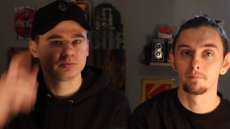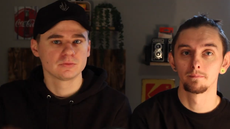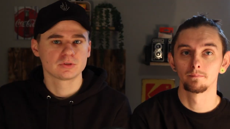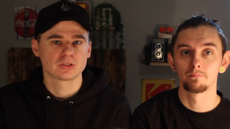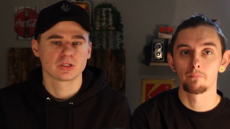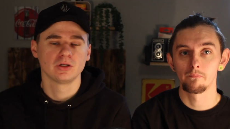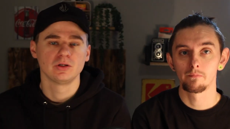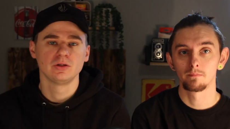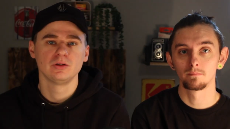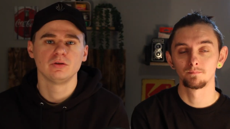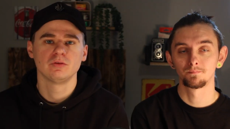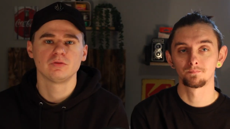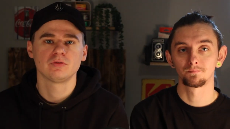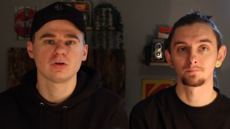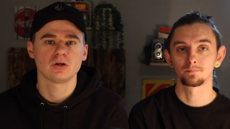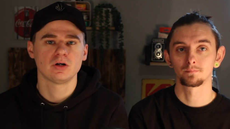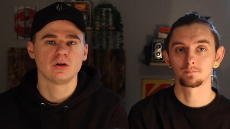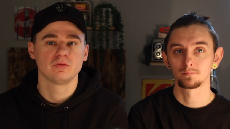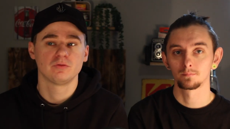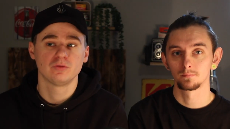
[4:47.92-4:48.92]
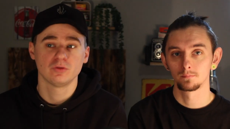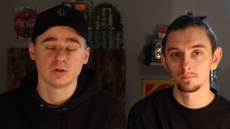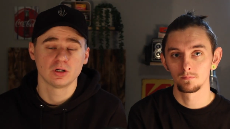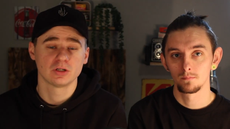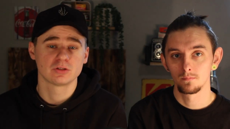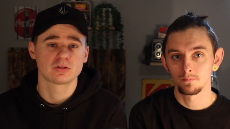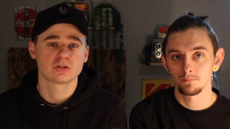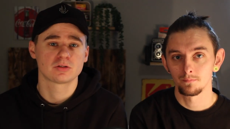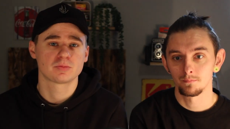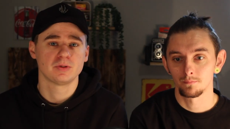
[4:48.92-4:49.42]
Speaker 1: So for a
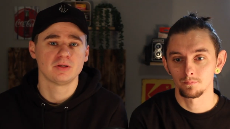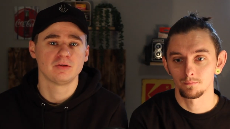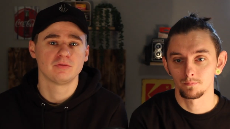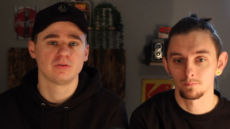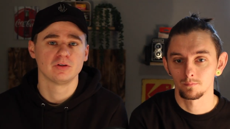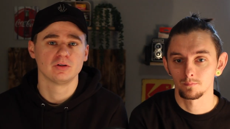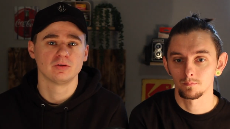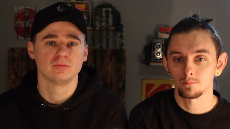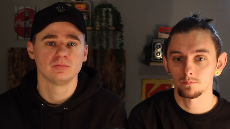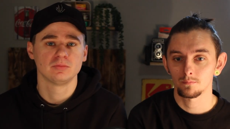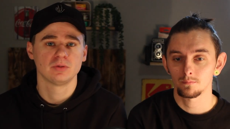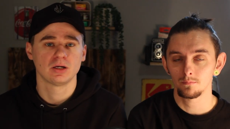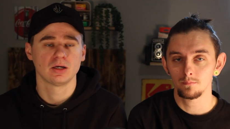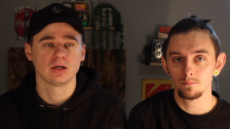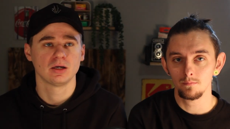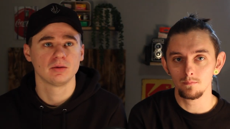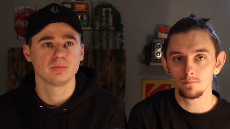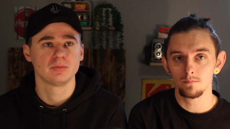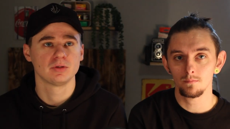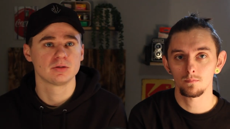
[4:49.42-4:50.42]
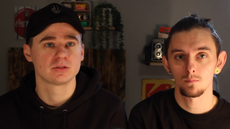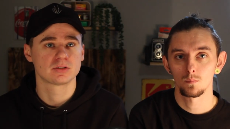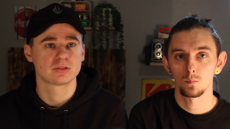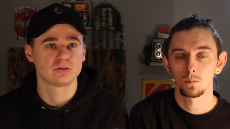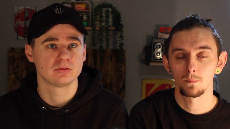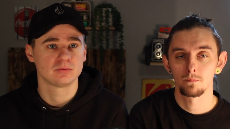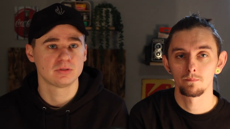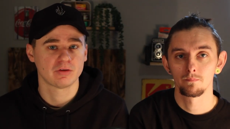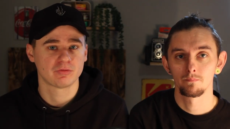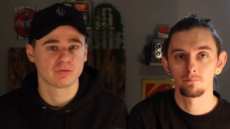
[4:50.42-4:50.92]
400 speed film, um, there's
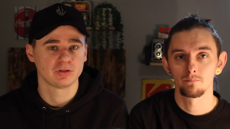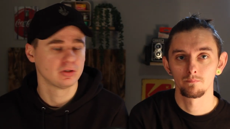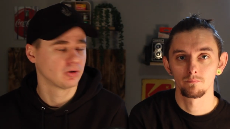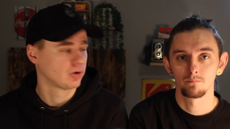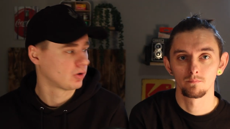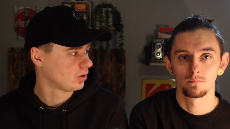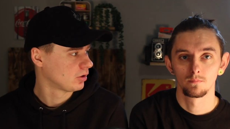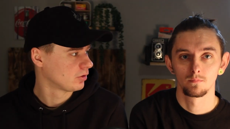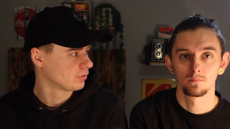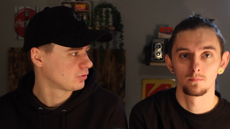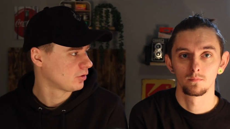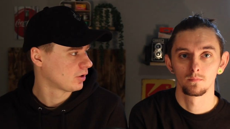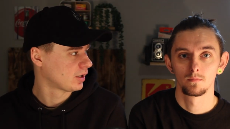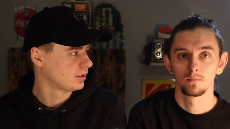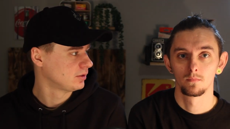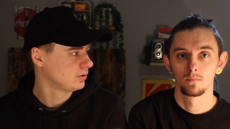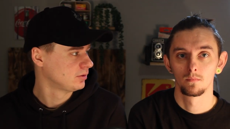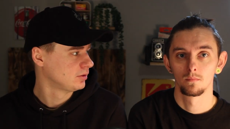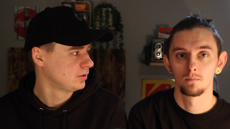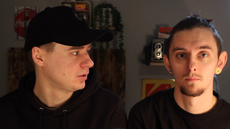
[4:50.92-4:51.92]
definitely not a lot of grain.